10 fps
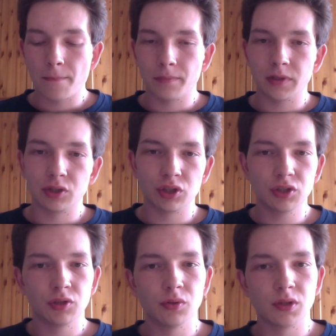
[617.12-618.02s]
You
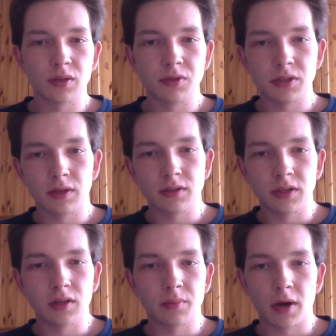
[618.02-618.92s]
just do some
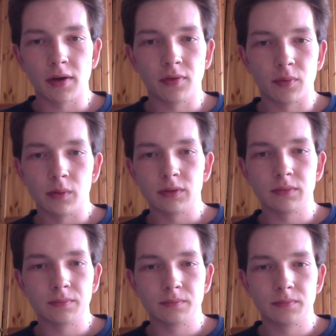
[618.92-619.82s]
single body throws
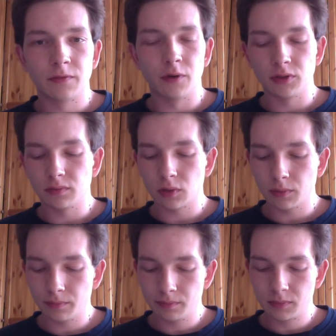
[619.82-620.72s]
first of all.